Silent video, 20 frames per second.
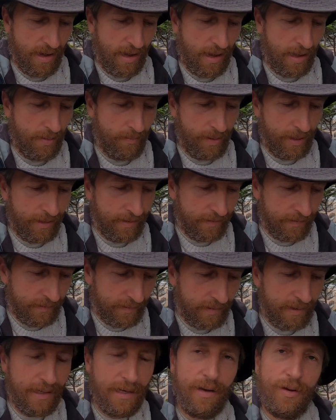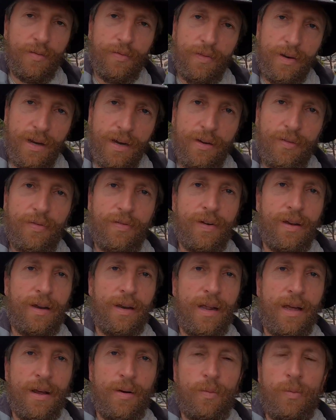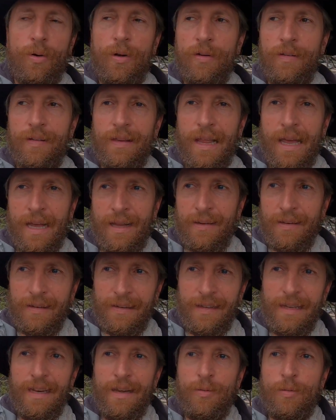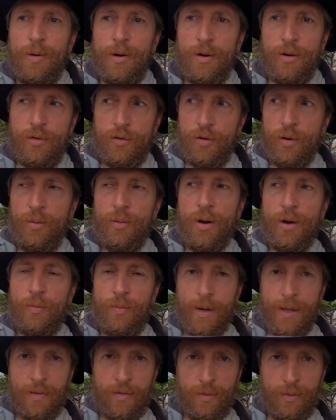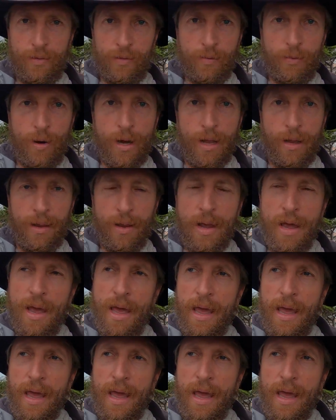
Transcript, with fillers: Um, and the city of Nineveh like was like the city where Jonah went to as well